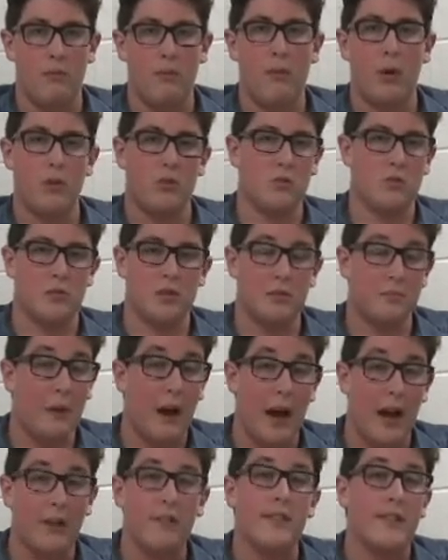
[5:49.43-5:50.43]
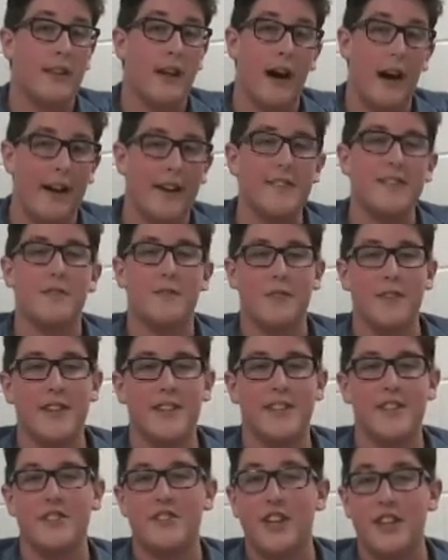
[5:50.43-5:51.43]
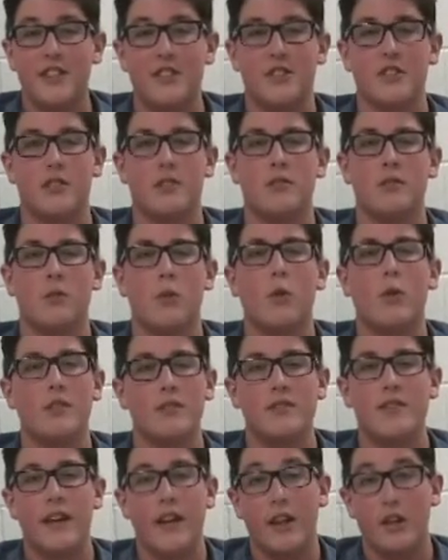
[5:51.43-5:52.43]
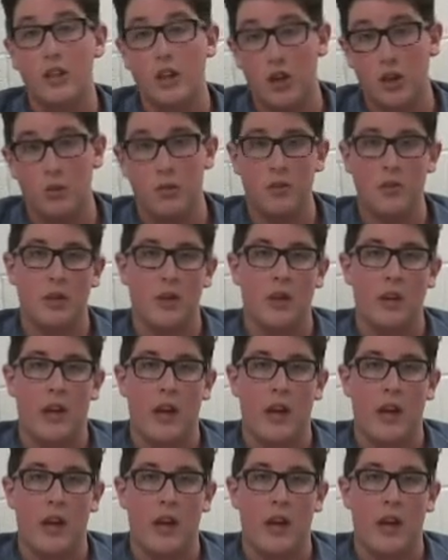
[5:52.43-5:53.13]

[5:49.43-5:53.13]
Most will smile and nod as a friendly gesture or to say hello.